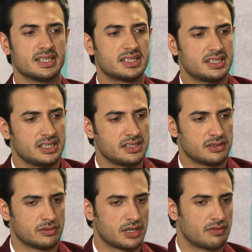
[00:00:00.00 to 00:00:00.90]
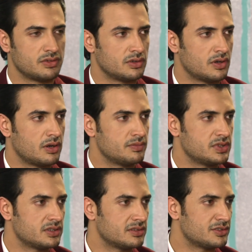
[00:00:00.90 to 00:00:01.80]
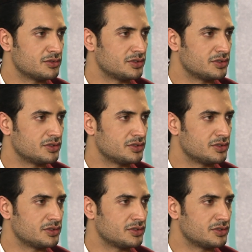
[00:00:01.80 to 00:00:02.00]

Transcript: 60s, you don't have doorknobs, so